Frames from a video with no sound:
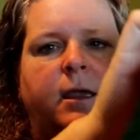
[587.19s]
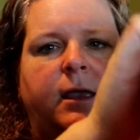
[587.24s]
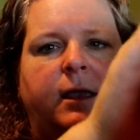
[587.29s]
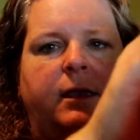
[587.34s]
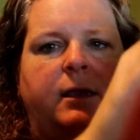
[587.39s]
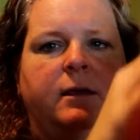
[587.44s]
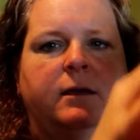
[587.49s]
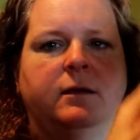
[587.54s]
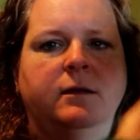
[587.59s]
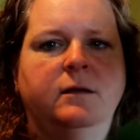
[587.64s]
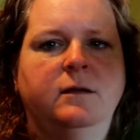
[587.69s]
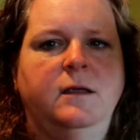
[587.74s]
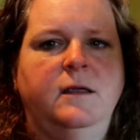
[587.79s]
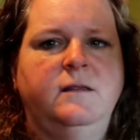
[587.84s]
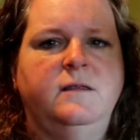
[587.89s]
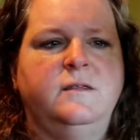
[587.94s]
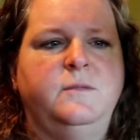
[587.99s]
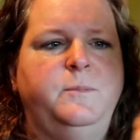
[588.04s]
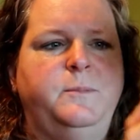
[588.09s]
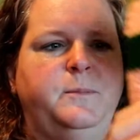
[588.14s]
and
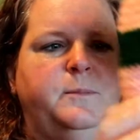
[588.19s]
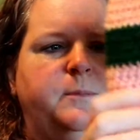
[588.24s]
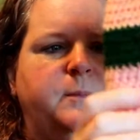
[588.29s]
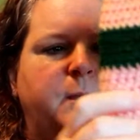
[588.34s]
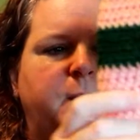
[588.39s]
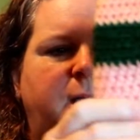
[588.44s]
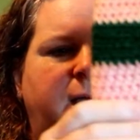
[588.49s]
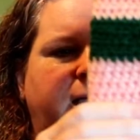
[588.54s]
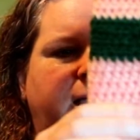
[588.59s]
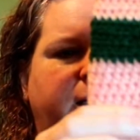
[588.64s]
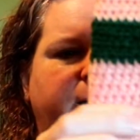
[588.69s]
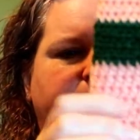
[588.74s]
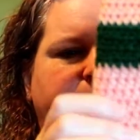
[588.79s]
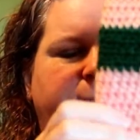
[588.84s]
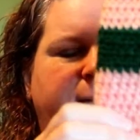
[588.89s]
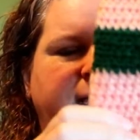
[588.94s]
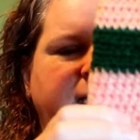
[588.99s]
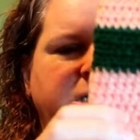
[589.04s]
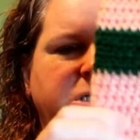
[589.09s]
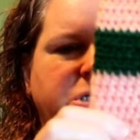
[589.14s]
it's like a
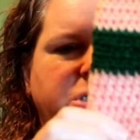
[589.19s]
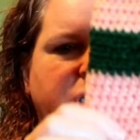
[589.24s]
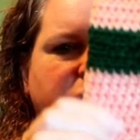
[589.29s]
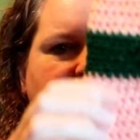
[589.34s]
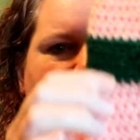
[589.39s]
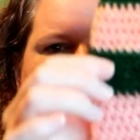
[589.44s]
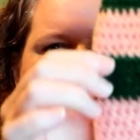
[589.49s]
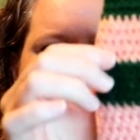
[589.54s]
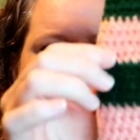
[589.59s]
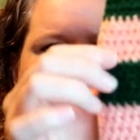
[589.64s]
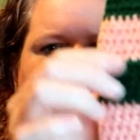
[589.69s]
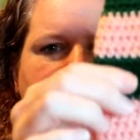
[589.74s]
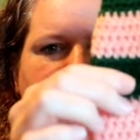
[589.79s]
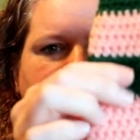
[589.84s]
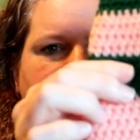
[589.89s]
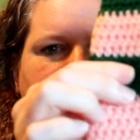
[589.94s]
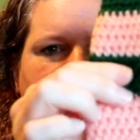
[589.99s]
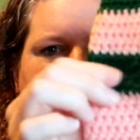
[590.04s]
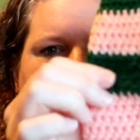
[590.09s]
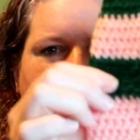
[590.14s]
peach color and
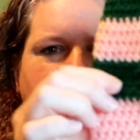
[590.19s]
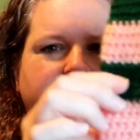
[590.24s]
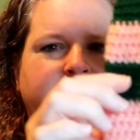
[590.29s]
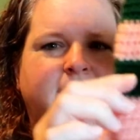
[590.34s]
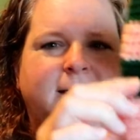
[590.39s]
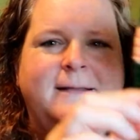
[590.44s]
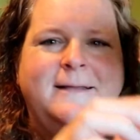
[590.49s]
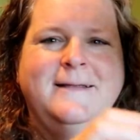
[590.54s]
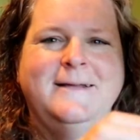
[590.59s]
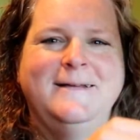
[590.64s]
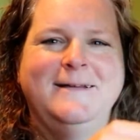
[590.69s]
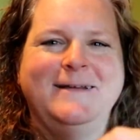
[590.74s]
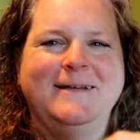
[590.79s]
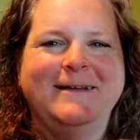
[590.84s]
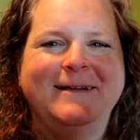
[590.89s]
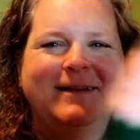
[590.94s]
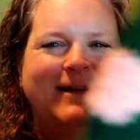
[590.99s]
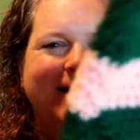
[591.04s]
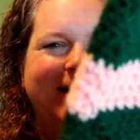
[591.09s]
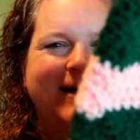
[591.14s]
hunter grain.
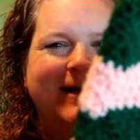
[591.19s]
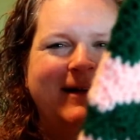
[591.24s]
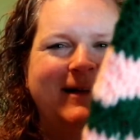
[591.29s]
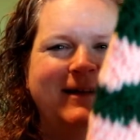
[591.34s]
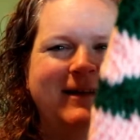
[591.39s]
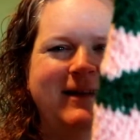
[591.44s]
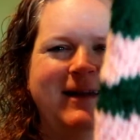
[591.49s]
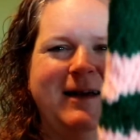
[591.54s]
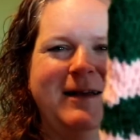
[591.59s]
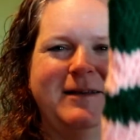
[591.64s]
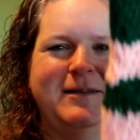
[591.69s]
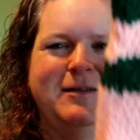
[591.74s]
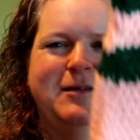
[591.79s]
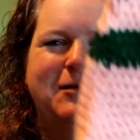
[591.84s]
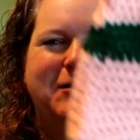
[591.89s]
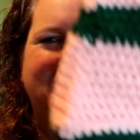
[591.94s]
Not two